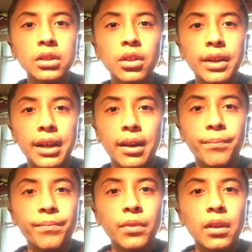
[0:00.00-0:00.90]
So yeah,
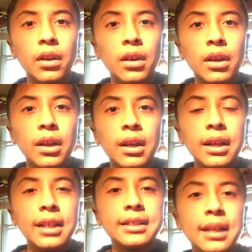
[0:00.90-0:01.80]

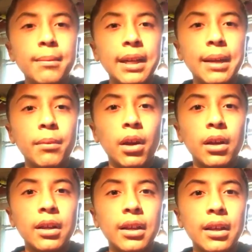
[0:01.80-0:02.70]
you said my name
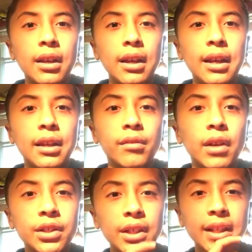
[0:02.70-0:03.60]
wrong in a
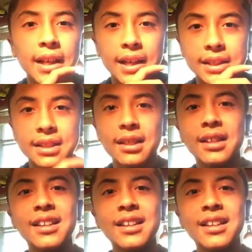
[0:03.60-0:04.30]
rush, I guess.